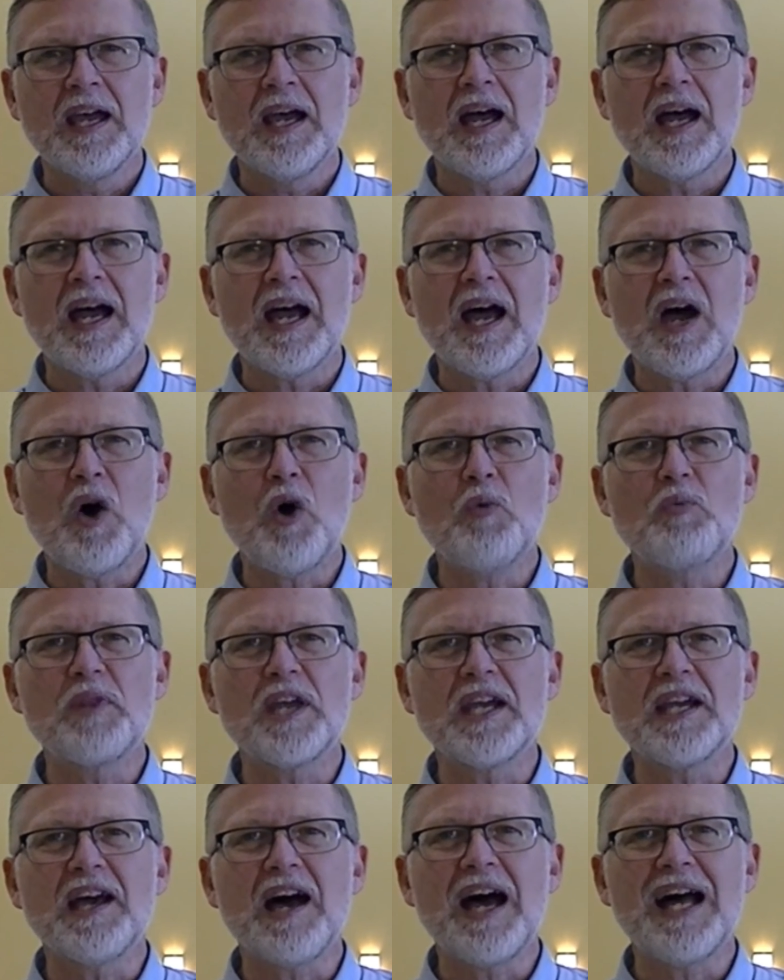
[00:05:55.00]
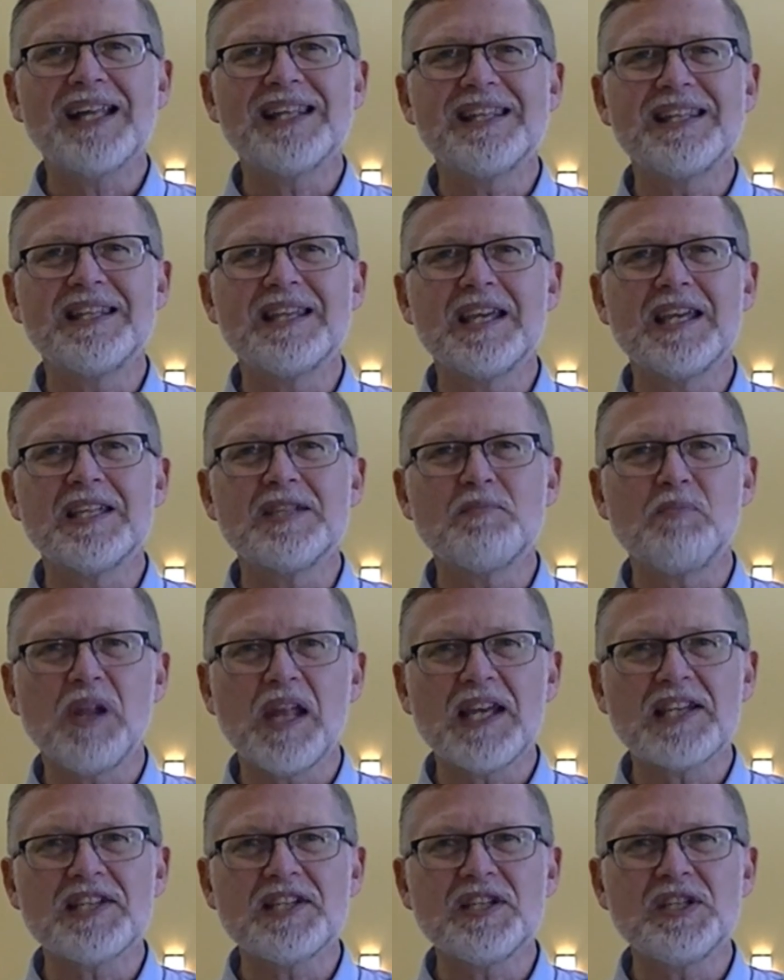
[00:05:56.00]
I hope that God is
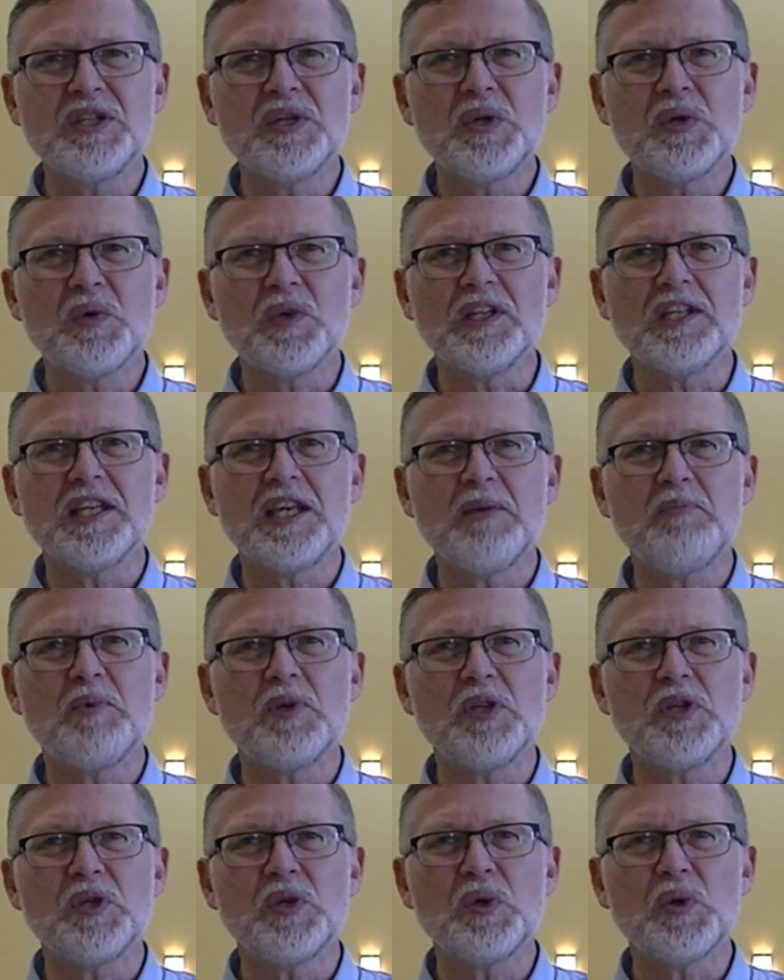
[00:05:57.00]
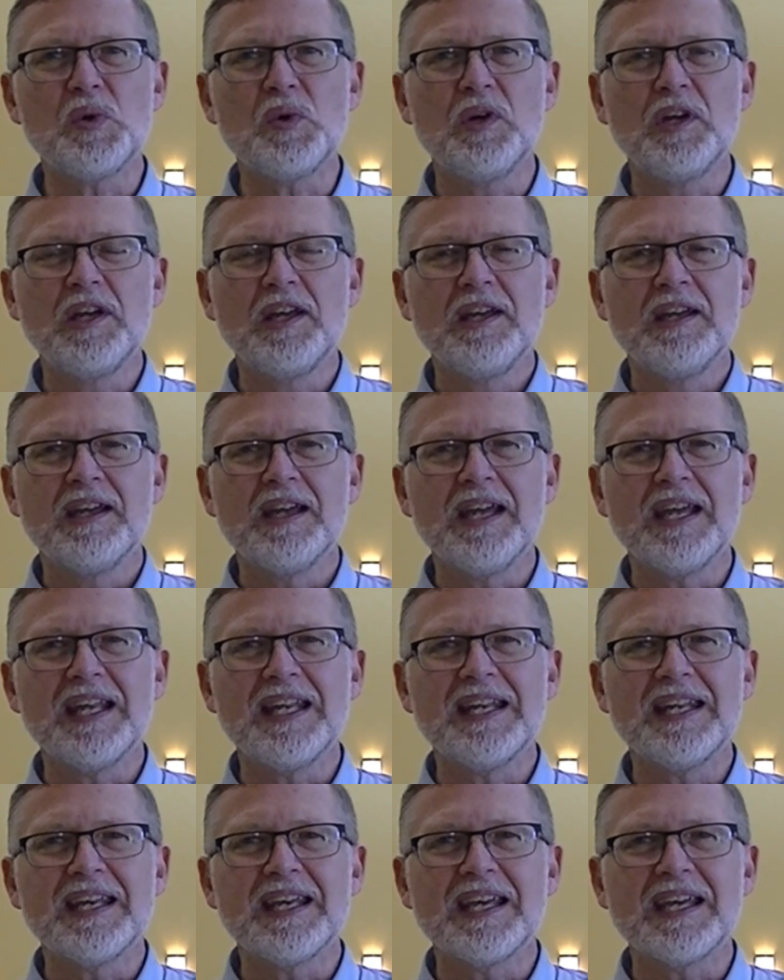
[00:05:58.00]
blessing you and keeping you.
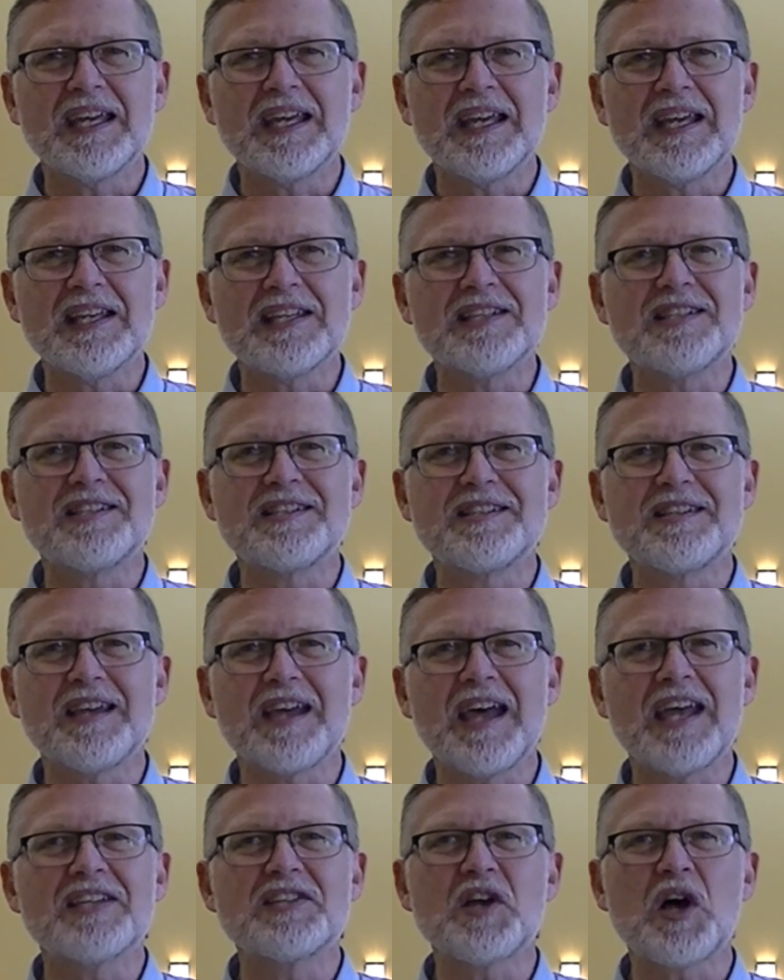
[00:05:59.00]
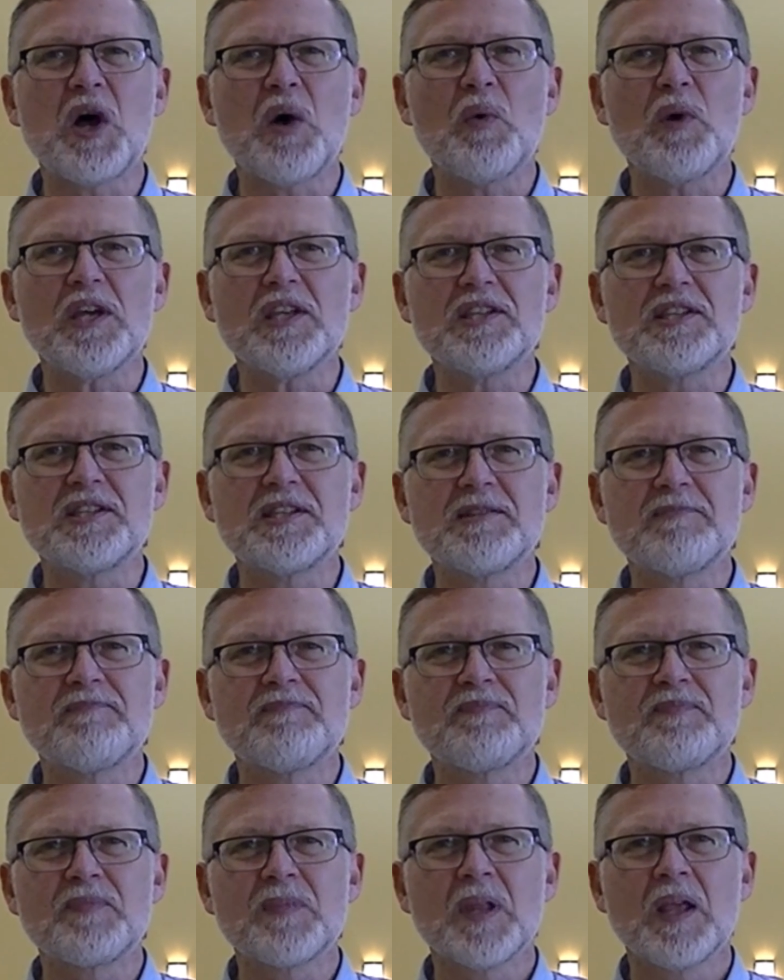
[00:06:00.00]
And as always,
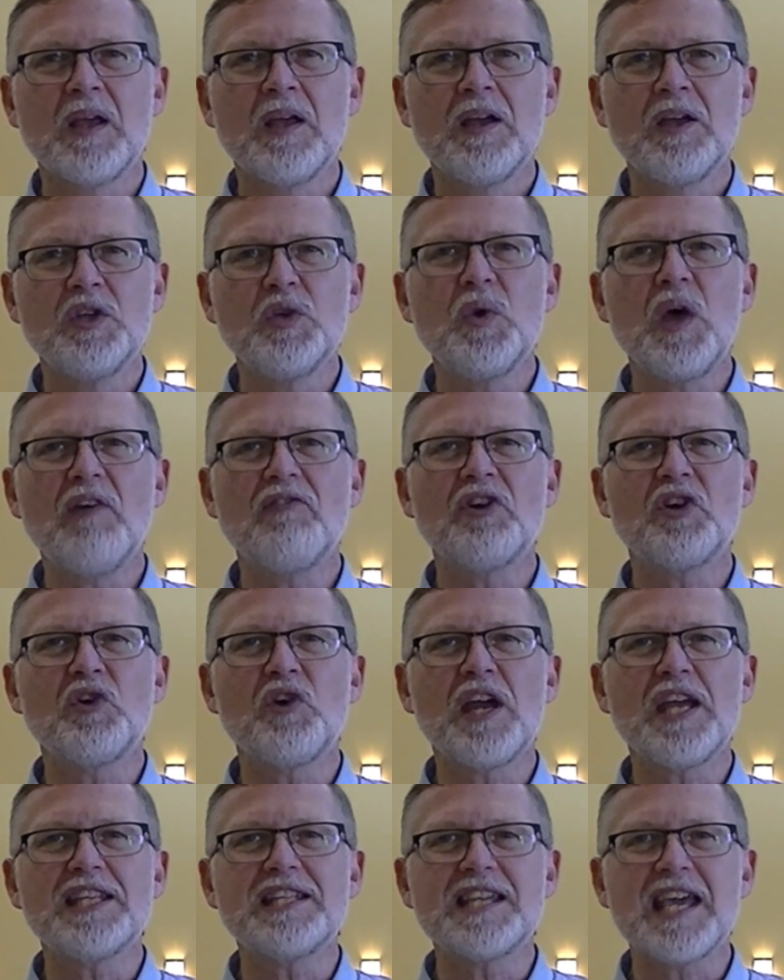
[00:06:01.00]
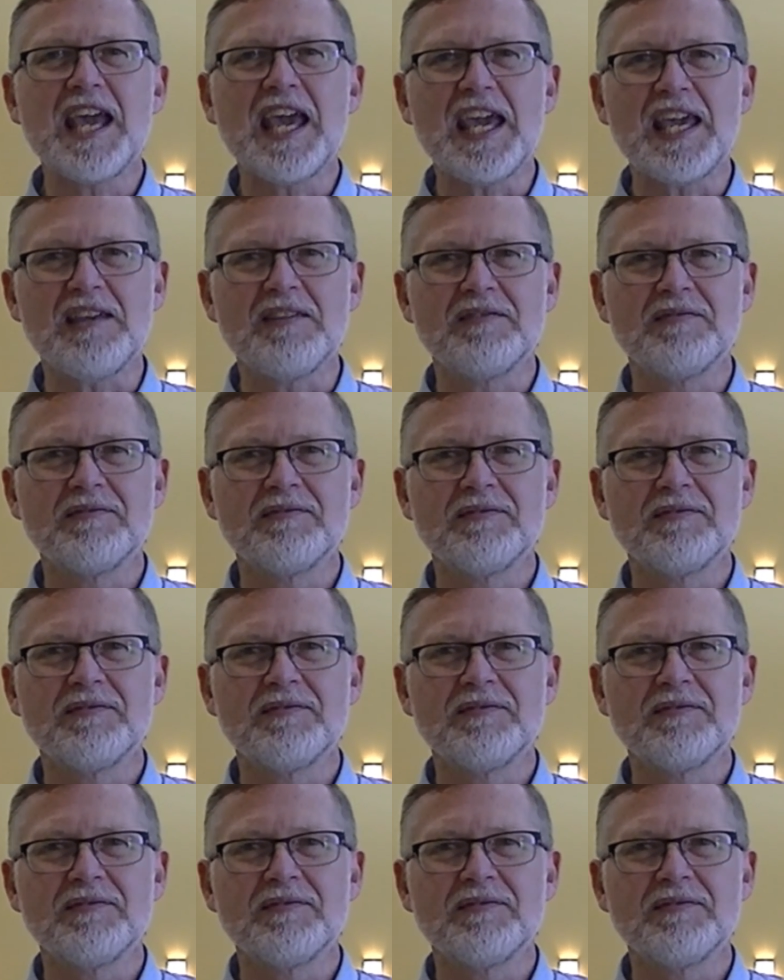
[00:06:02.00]
you have a great day,